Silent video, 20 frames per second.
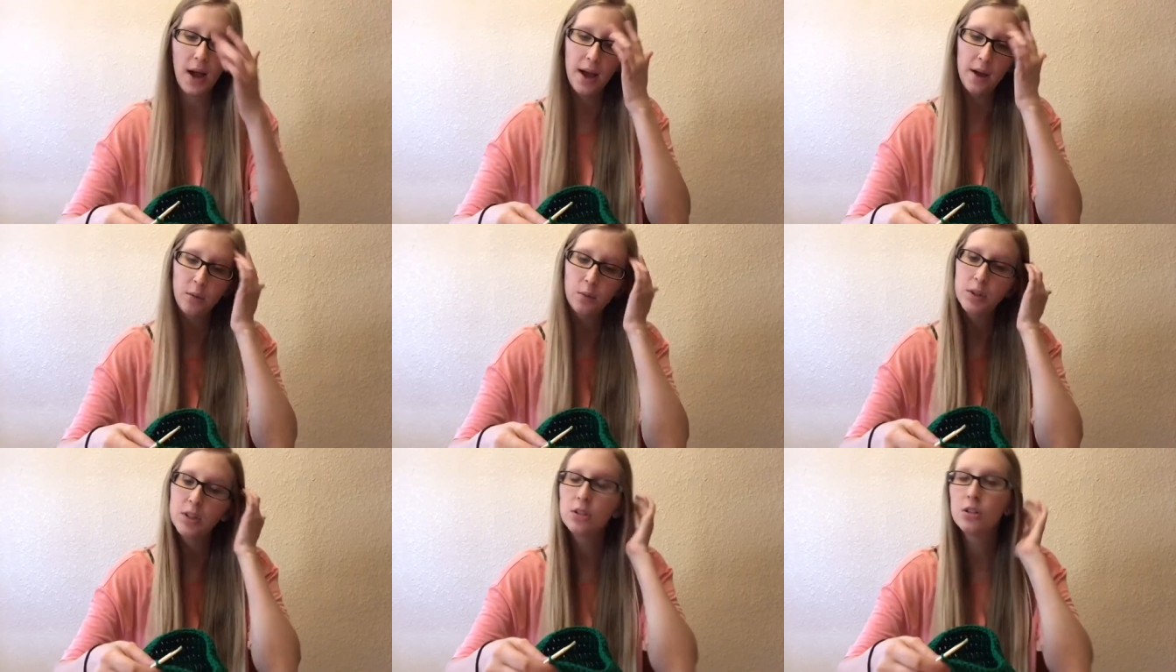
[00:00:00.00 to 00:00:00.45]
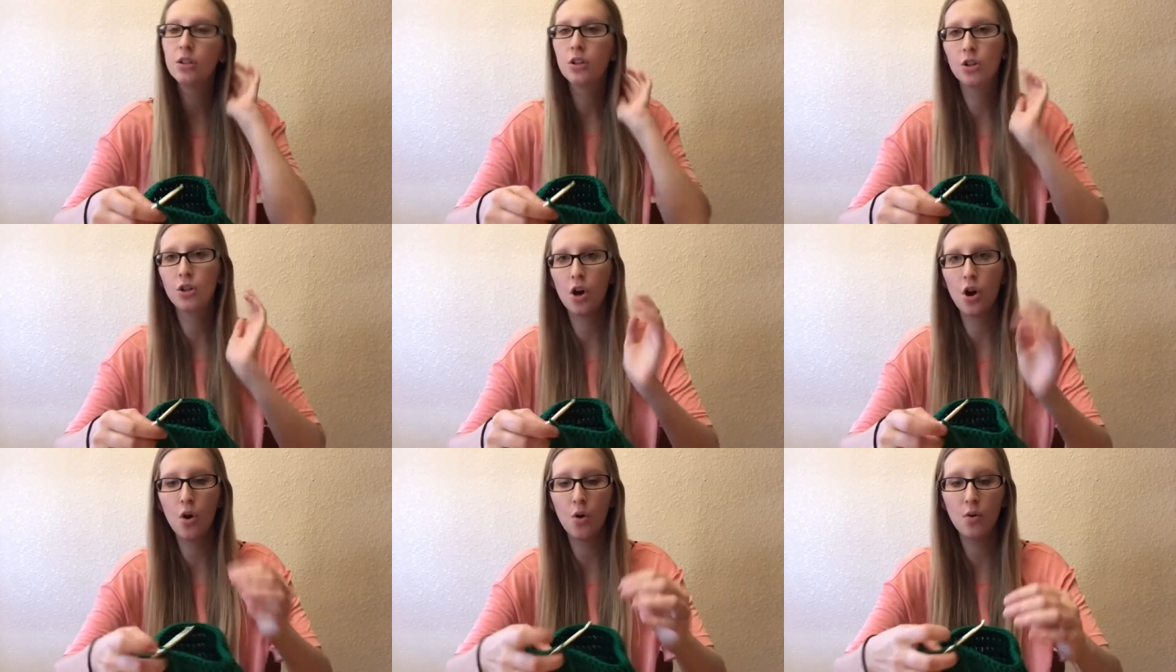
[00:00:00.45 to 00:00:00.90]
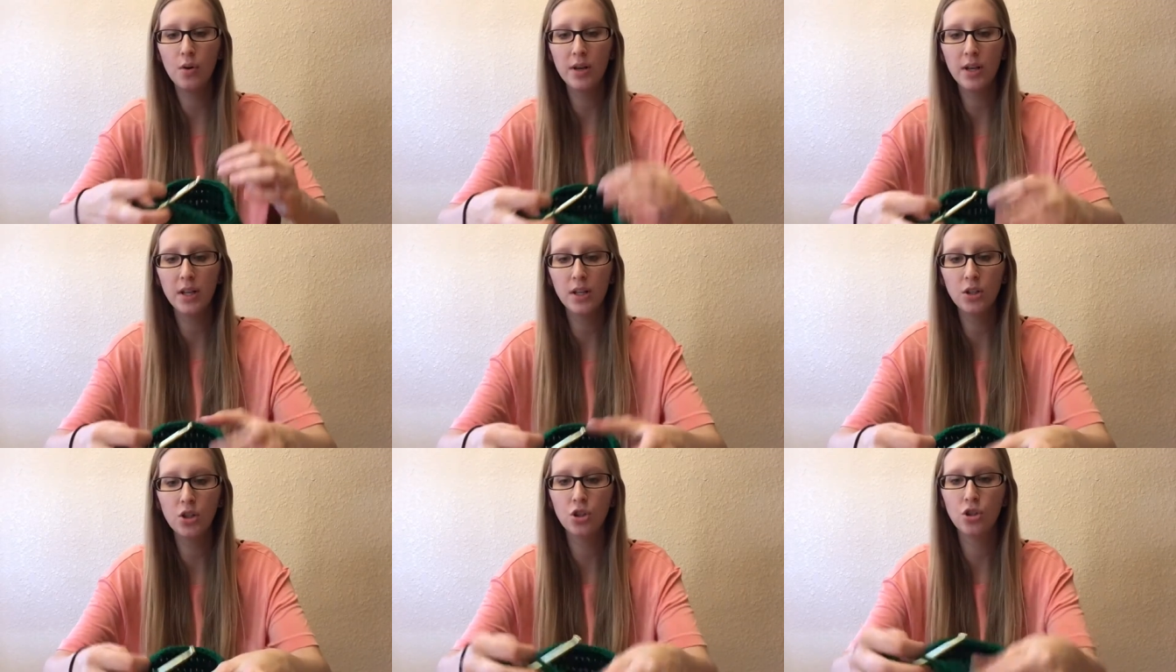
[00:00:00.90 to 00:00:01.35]
I was
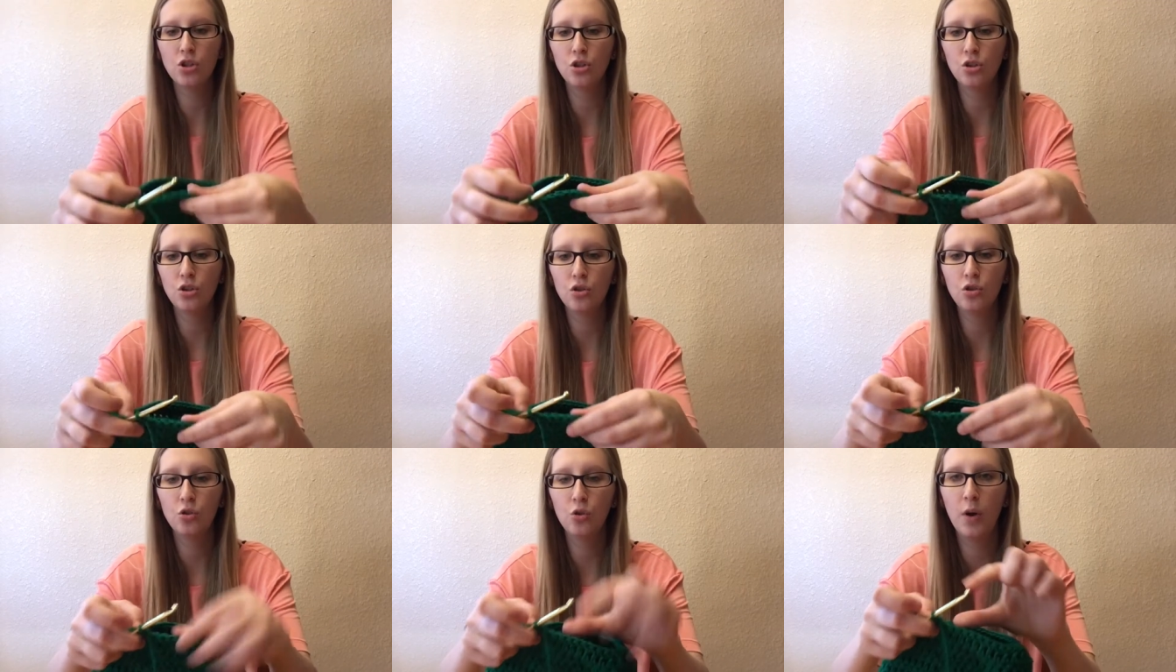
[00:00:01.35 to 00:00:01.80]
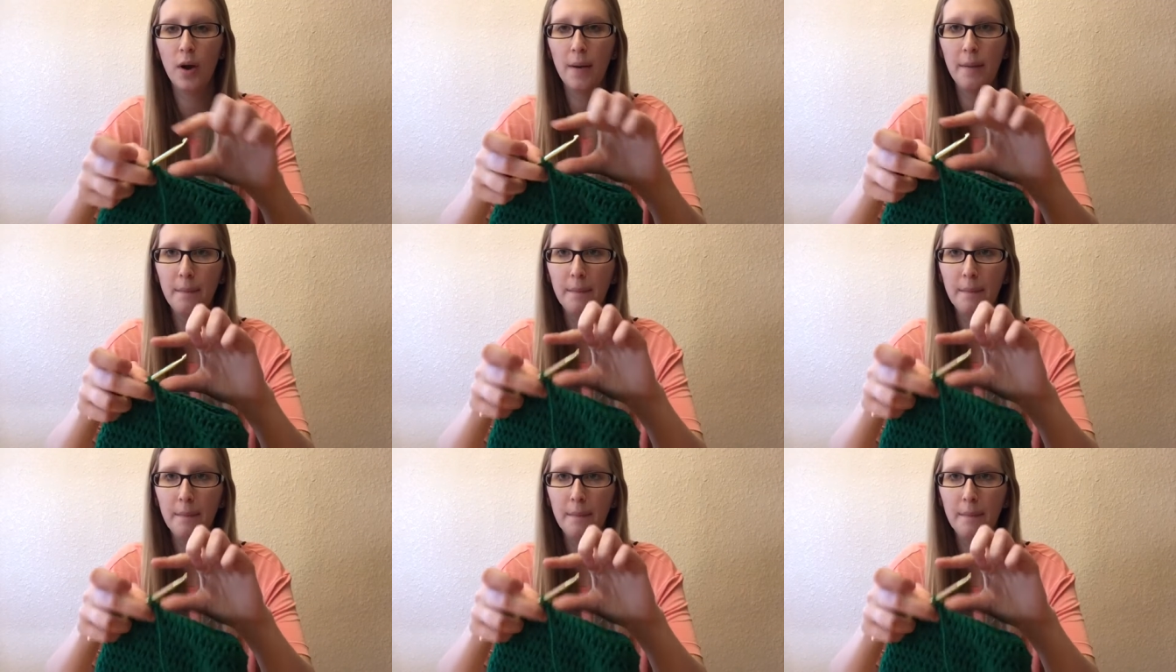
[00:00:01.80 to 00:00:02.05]
going to